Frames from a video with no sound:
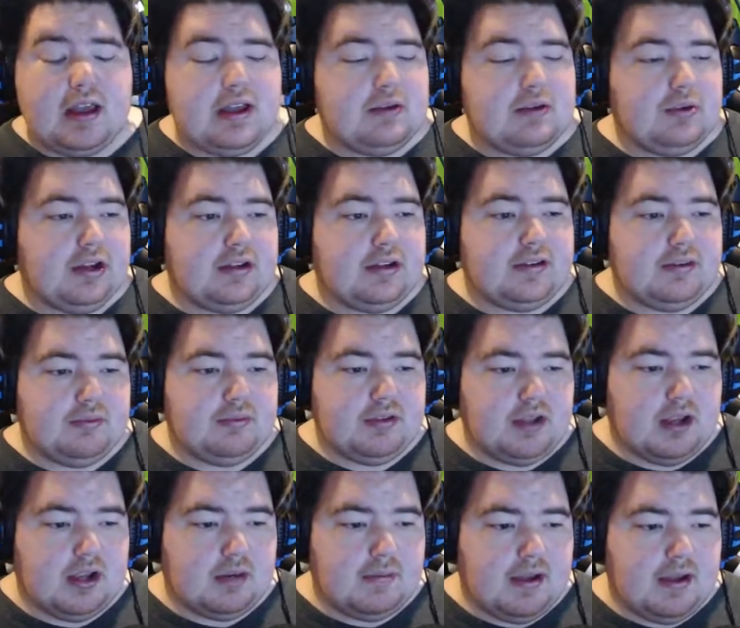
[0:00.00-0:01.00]
what else can we talk
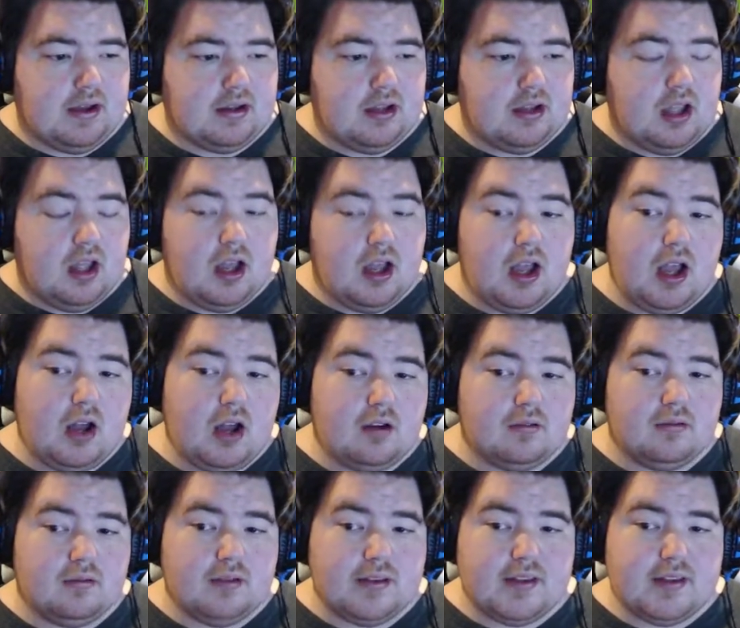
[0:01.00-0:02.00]
about? Oh,
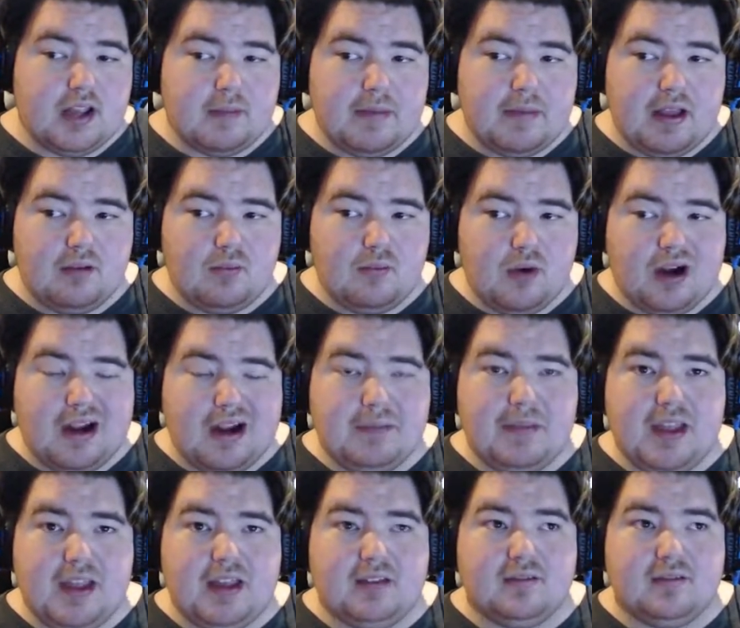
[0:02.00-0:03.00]
let's talk about where I've
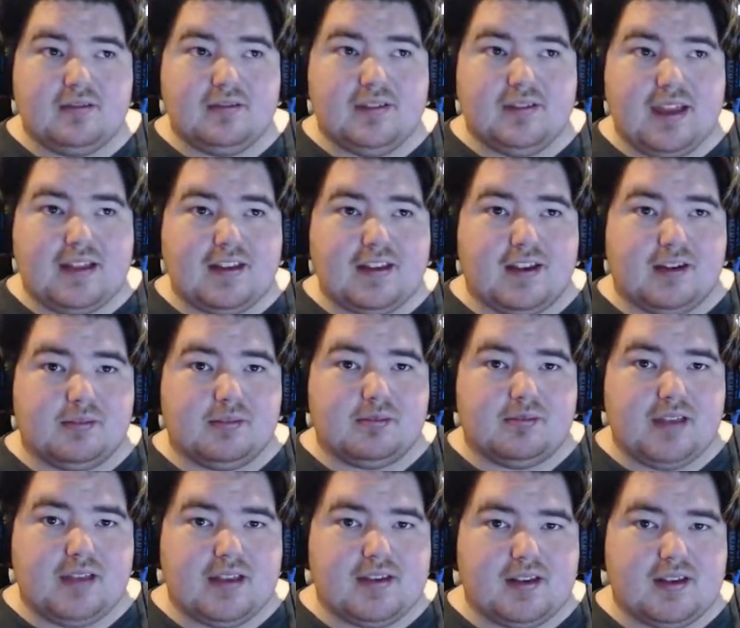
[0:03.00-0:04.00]
been. That's a good
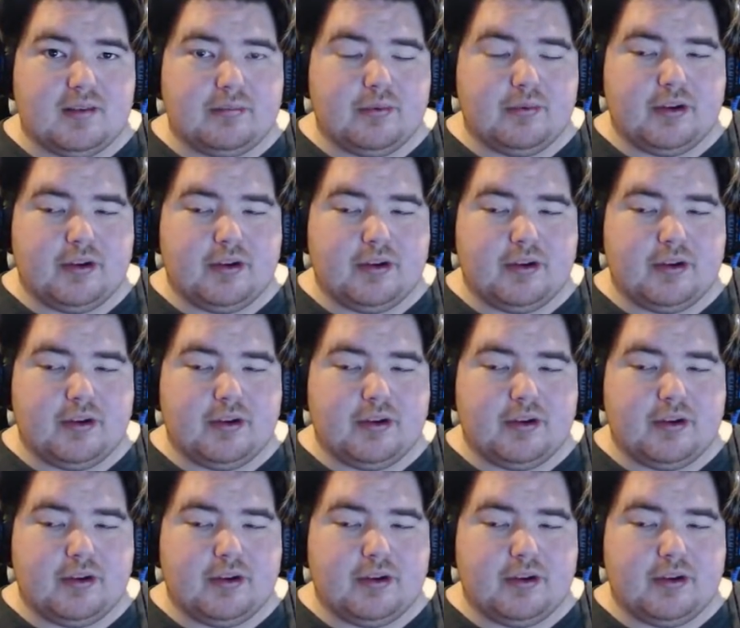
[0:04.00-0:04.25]
that's a good point,